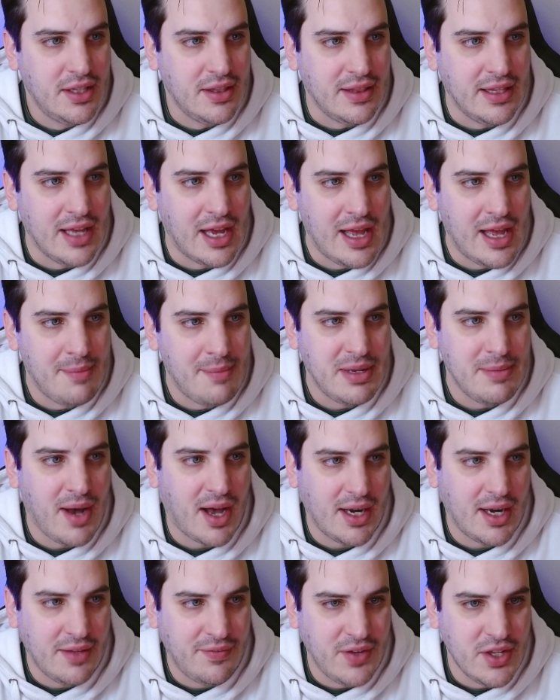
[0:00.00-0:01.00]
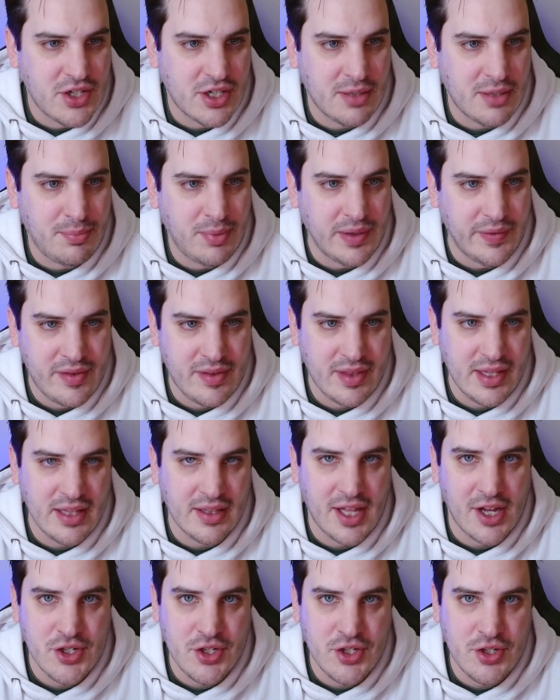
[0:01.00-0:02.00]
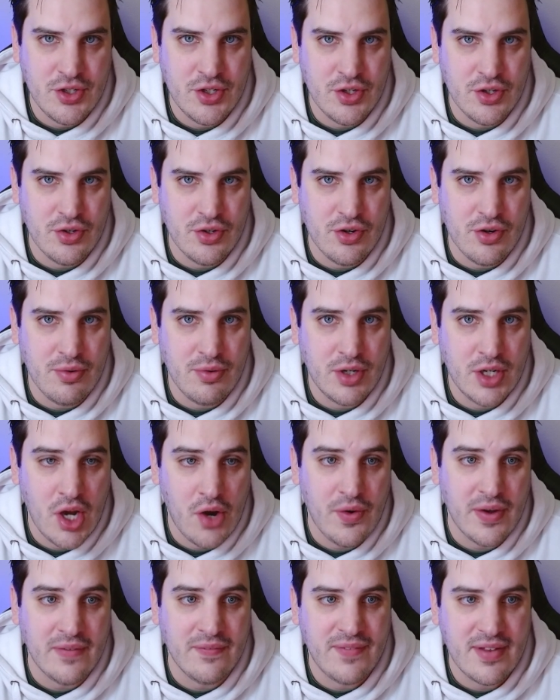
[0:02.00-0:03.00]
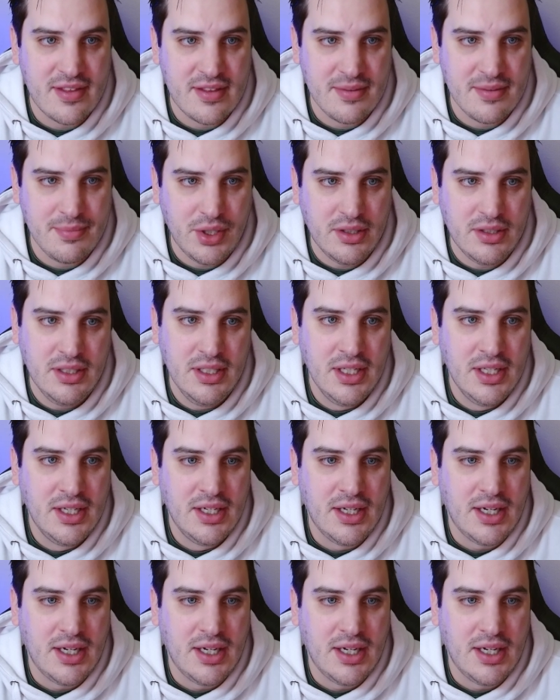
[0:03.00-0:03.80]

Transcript: The empty body feature previously allowed you to go invisible.